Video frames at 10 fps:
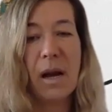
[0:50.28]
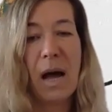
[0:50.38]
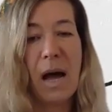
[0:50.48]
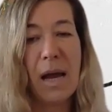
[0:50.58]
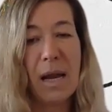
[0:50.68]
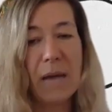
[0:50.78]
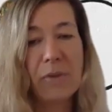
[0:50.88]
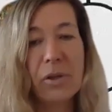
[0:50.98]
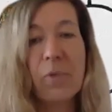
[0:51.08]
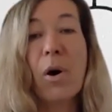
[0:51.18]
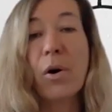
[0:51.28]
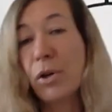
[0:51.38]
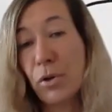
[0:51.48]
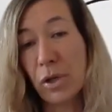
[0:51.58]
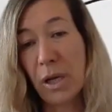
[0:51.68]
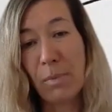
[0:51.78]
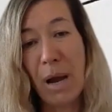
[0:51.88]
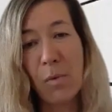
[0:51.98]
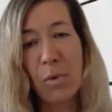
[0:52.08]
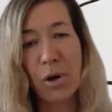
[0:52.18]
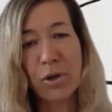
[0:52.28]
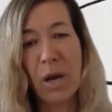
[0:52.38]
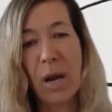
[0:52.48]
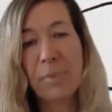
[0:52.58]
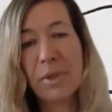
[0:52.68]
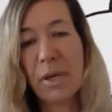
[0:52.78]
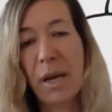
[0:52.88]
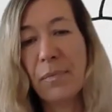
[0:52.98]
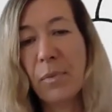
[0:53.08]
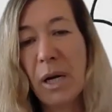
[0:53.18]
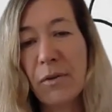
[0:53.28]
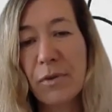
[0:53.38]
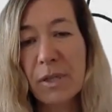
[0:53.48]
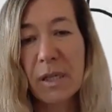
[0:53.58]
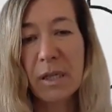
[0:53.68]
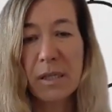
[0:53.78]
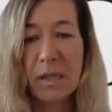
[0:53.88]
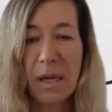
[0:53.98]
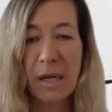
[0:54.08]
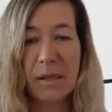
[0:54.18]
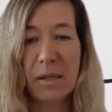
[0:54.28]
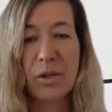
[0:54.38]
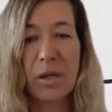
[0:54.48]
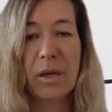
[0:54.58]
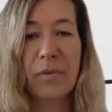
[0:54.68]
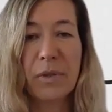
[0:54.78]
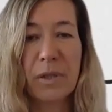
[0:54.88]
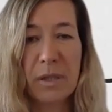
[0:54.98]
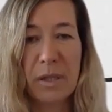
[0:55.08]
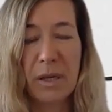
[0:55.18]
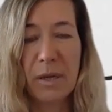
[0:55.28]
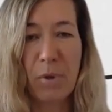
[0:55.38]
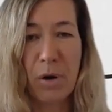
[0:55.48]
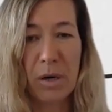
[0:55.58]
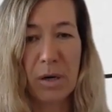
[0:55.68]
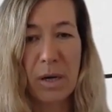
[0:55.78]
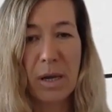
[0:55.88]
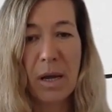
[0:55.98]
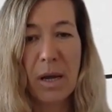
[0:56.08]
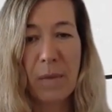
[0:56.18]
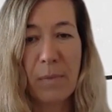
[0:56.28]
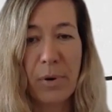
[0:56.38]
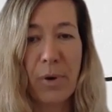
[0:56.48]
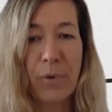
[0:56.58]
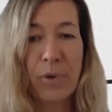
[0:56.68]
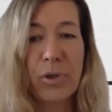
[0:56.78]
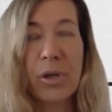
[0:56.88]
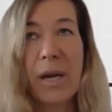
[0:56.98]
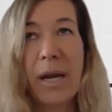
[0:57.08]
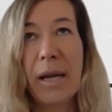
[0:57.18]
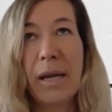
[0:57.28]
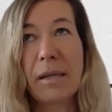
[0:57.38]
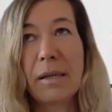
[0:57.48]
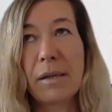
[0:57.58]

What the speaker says: I like to quote usually in my workshops when I facilitate the generative satir model approach. And